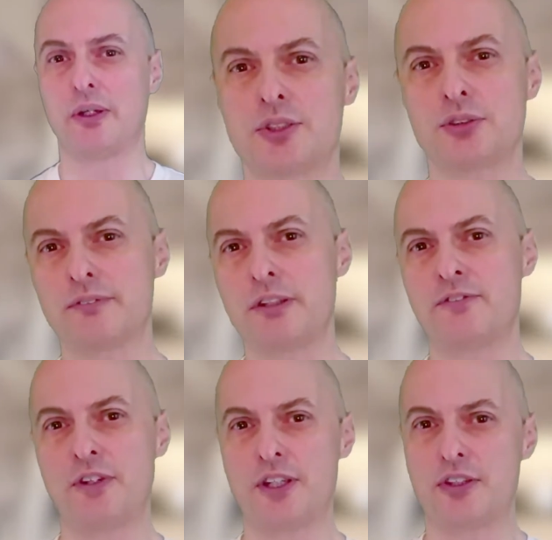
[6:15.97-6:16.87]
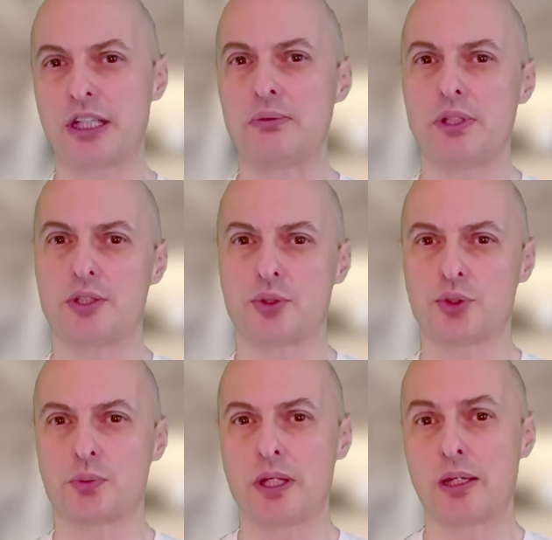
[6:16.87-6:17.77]
So traveling further down the
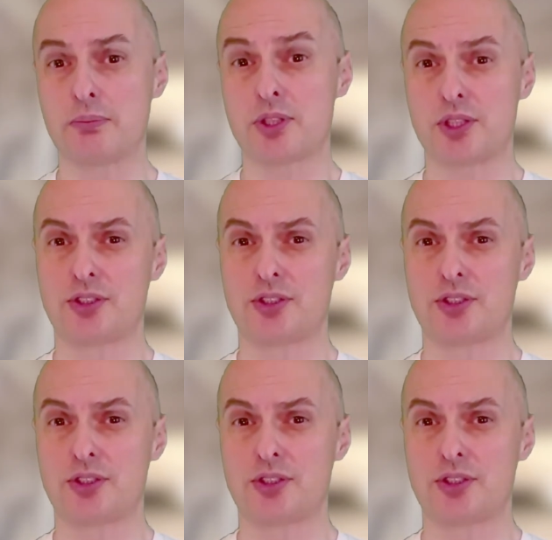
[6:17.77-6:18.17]
exhaust, we come to the